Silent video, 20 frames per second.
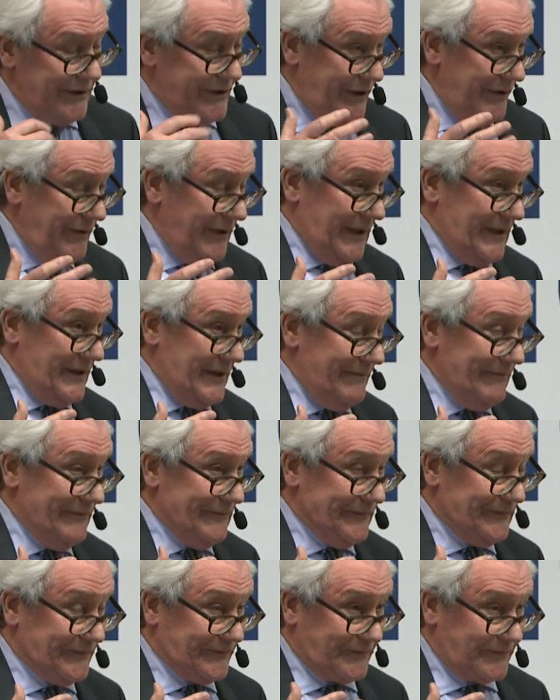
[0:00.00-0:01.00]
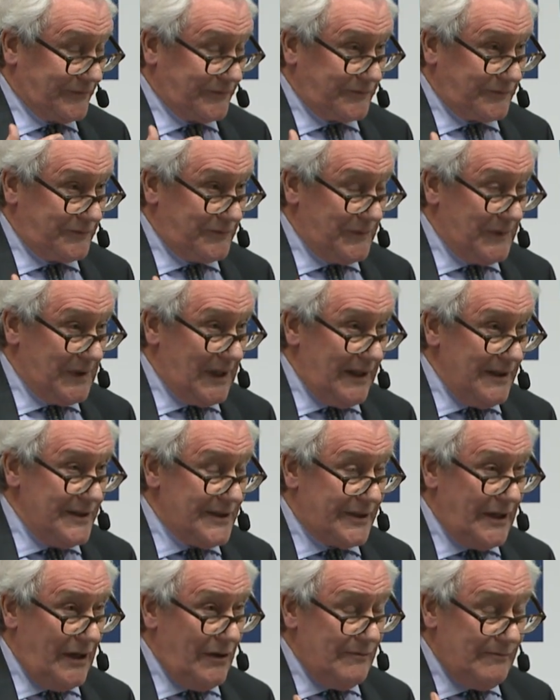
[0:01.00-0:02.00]
do it.
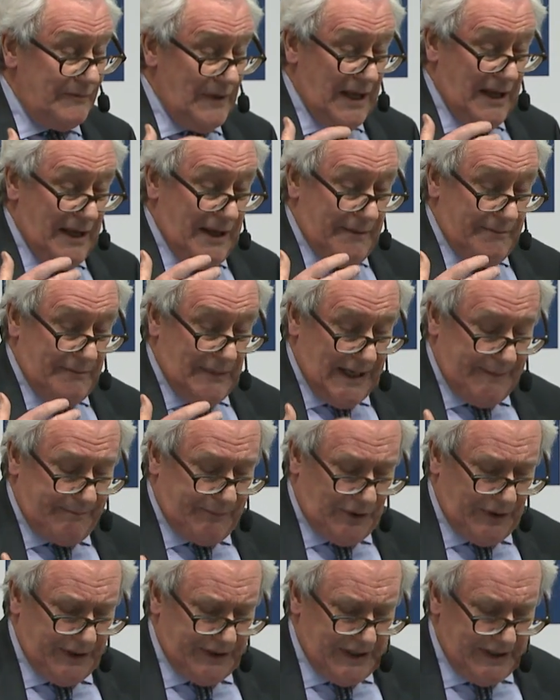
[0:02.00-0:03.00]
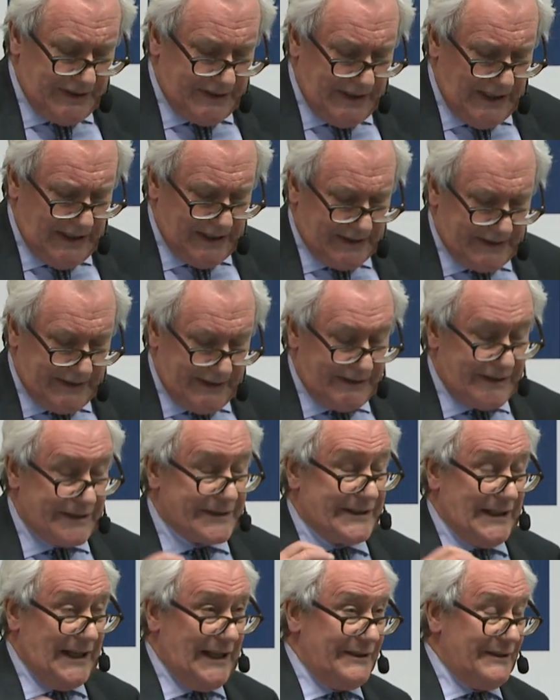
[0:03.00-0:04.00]
So my point is this: the
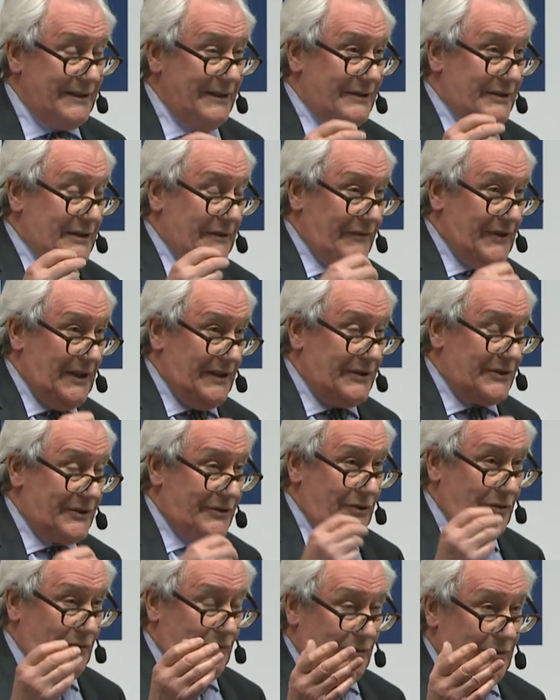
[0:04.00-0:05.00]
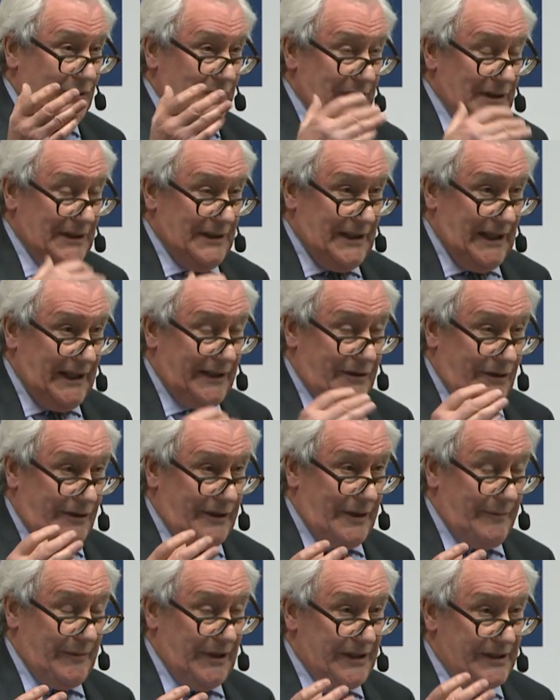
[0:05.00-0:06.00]
standards of these two
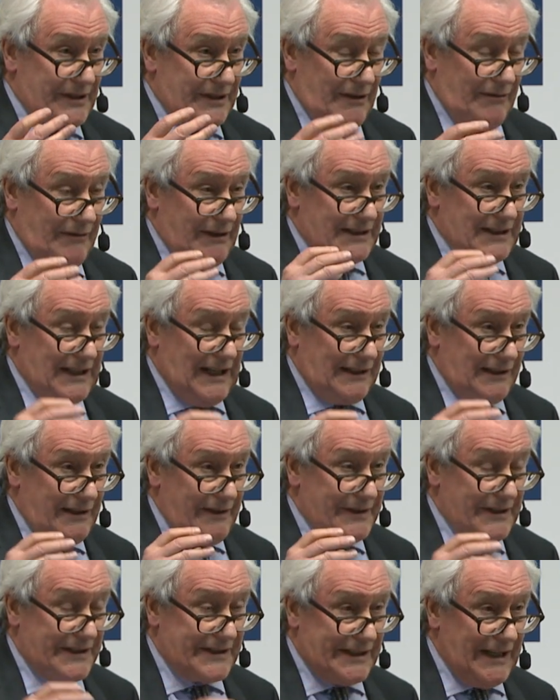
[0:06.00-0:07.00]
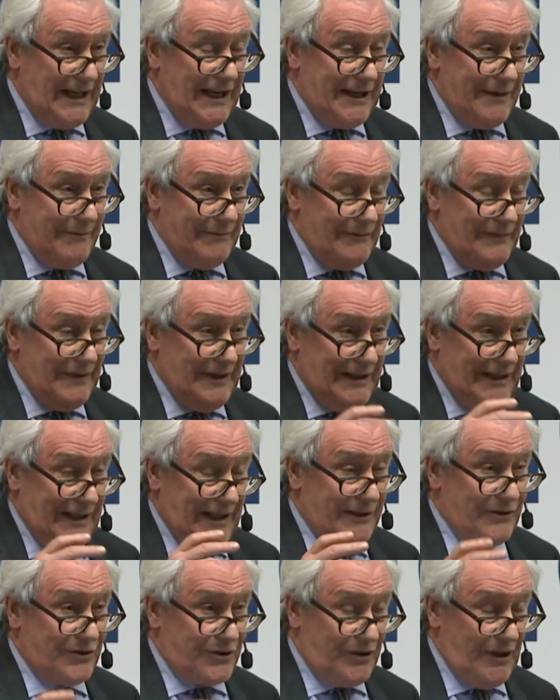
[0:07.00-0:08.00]
economies are exactly the same
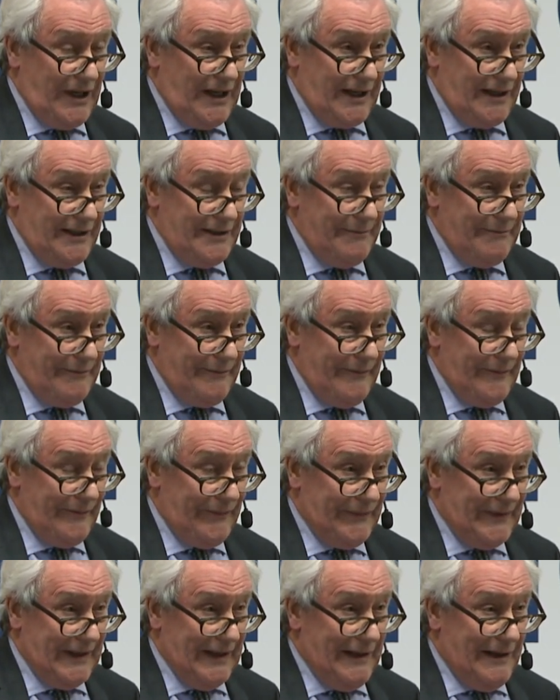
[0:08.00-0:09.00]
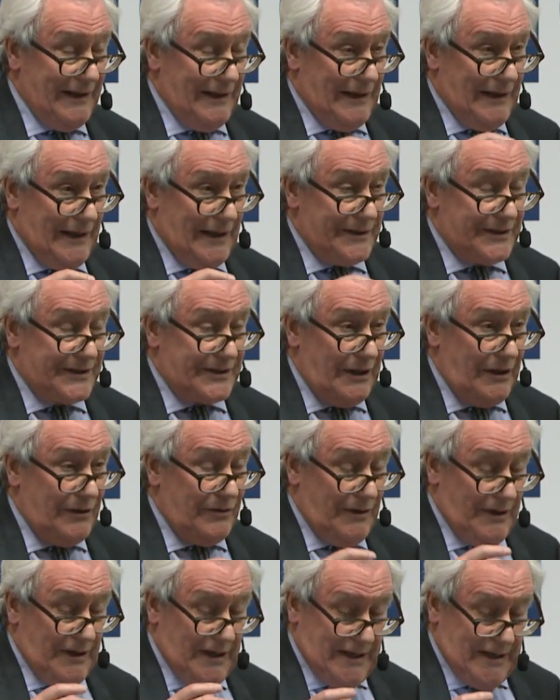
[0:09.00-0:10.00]
in trade. And
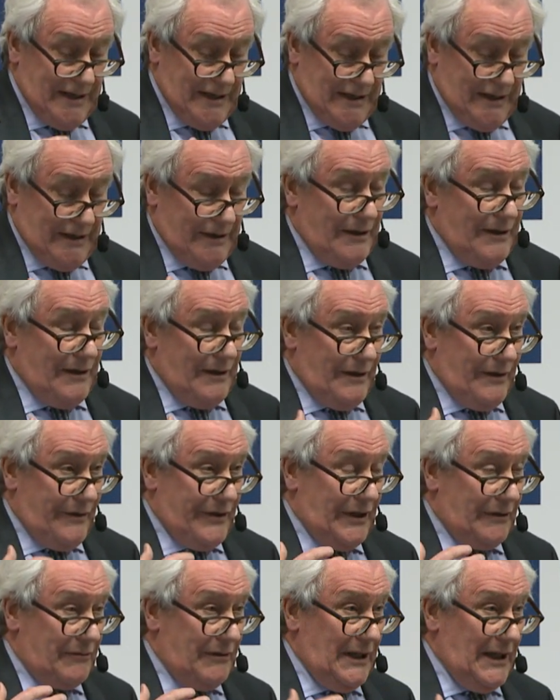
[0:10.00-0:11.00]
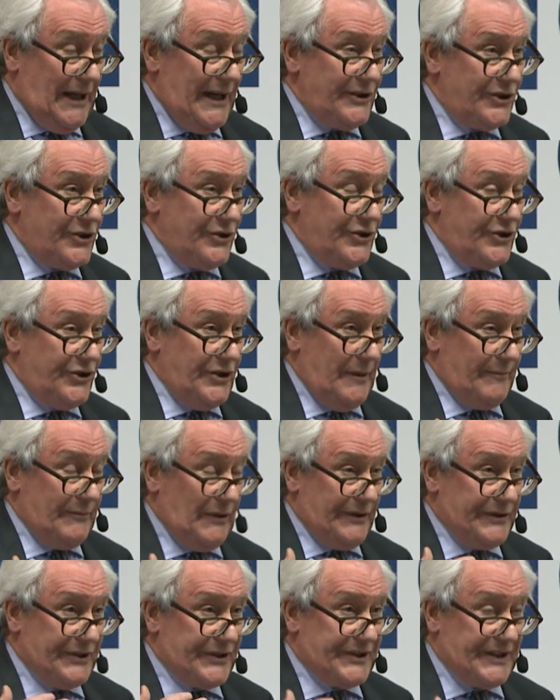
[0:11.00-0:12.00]
so the relationship
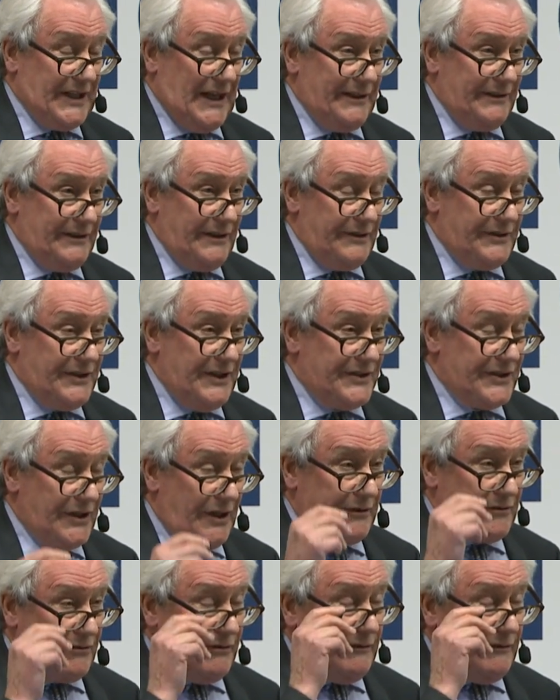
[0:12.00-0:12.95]
on standards is not